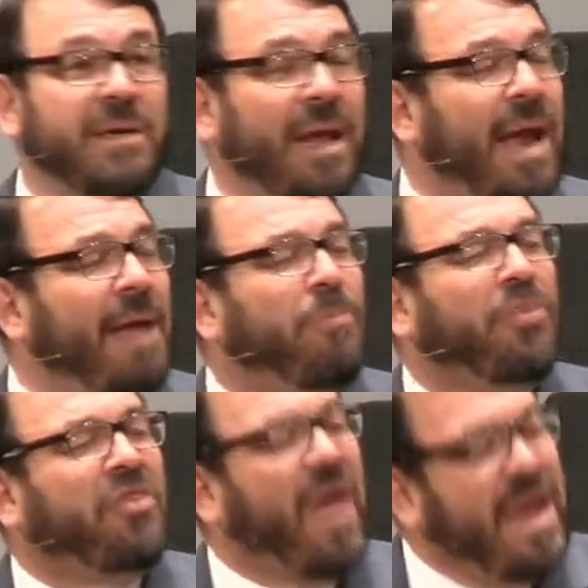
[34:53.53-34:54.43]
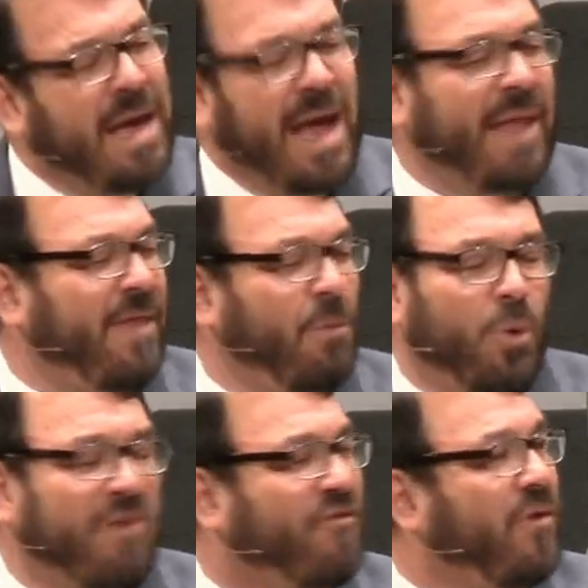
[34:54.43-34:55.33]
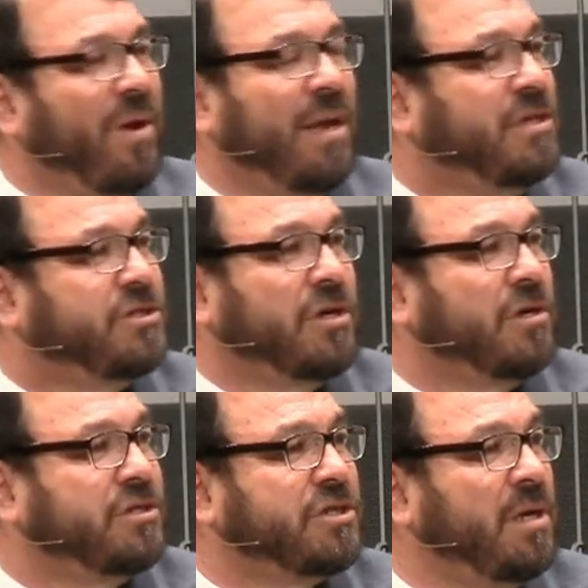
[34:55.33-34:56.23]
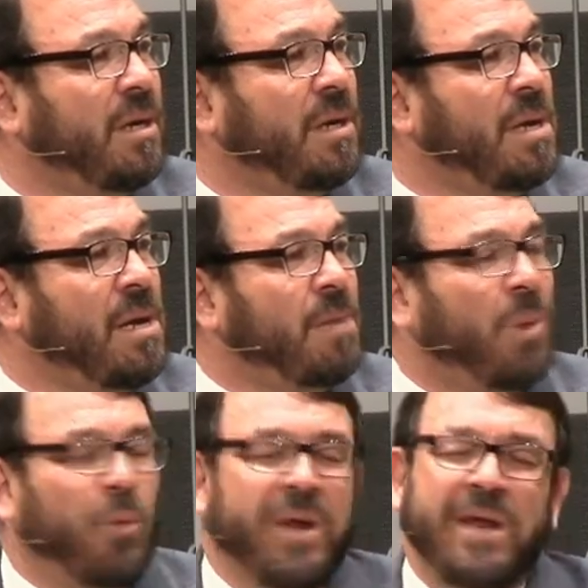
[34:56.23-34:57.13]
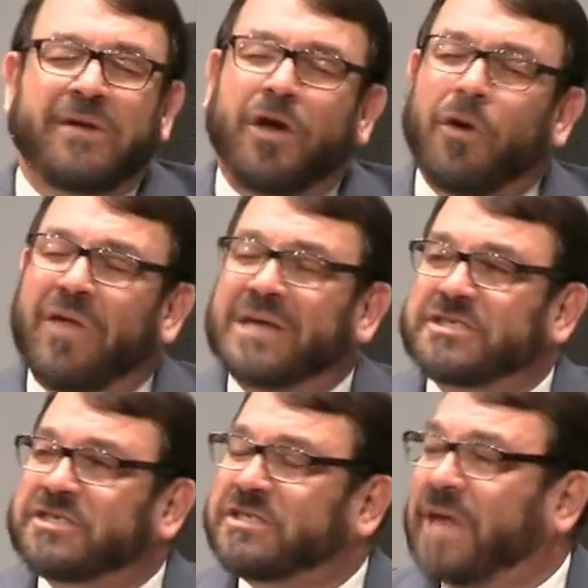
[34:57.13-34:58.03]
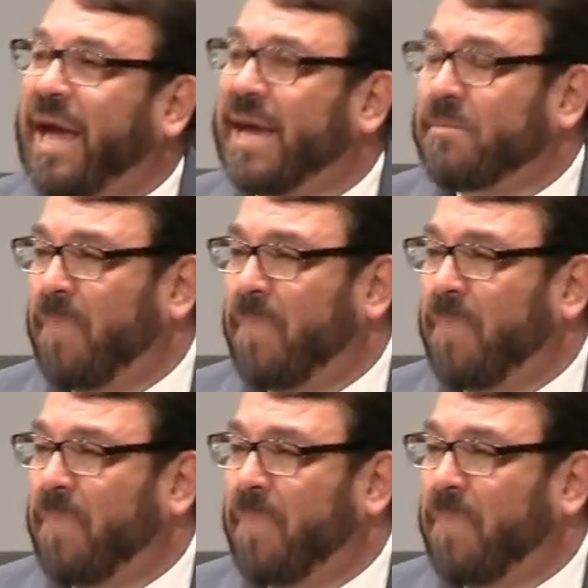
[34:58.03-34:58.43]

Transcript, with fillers: And I thank God that we're a friendly church. But we need to go that second